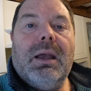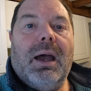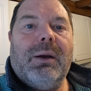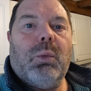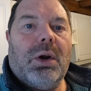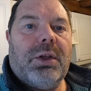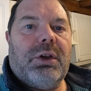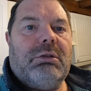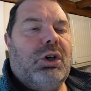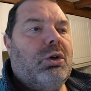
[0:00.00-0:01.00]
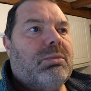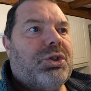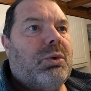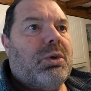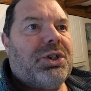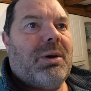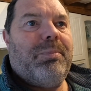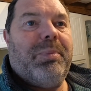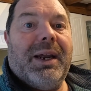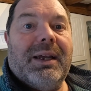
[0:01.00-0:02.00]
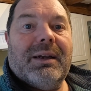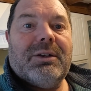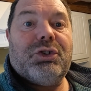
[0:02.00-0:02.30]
And in one of the rooms, there was a big